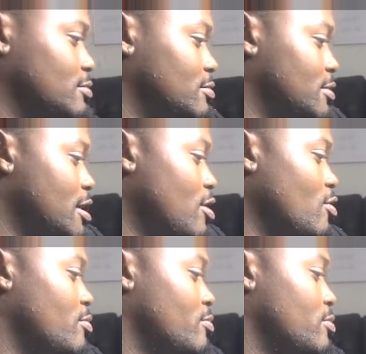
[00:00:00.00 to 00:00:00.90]

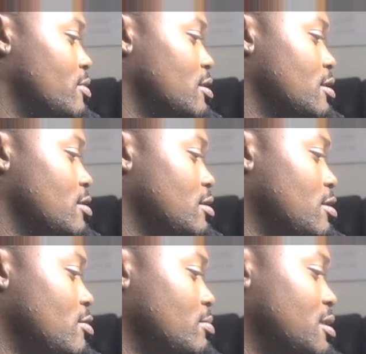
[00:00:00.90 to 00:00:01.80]
No.
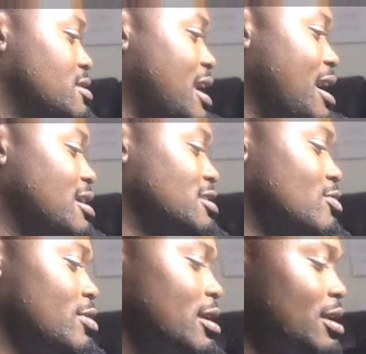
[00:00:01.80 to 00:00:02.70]
No, the titans
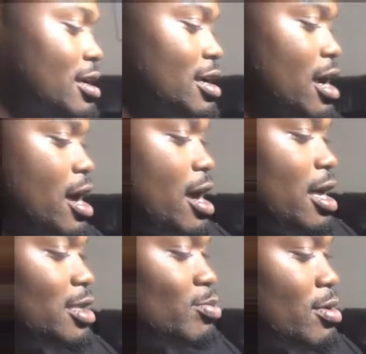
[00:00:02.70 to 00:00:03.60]
created the
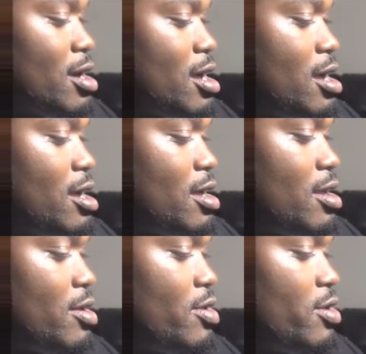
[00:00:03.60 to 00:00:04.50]
gods, bro.
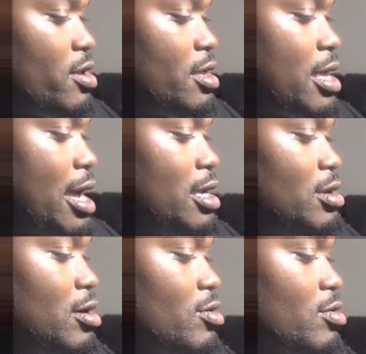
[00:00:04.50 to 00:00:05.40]
Mm. Like, you
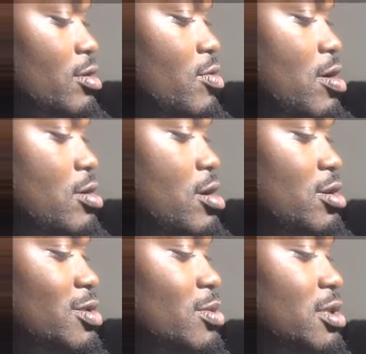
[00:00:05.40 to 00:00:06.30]
know,
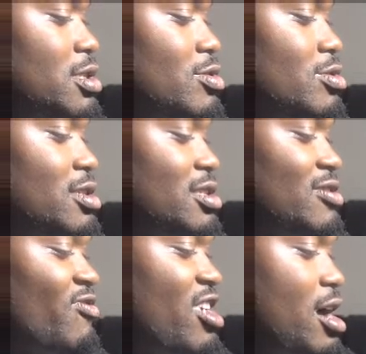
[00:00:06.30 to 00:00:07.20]
Kronos was Zeus's
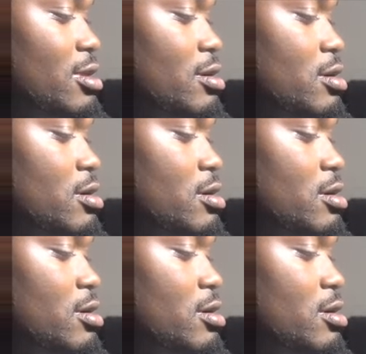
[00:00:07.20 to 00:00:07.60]
father.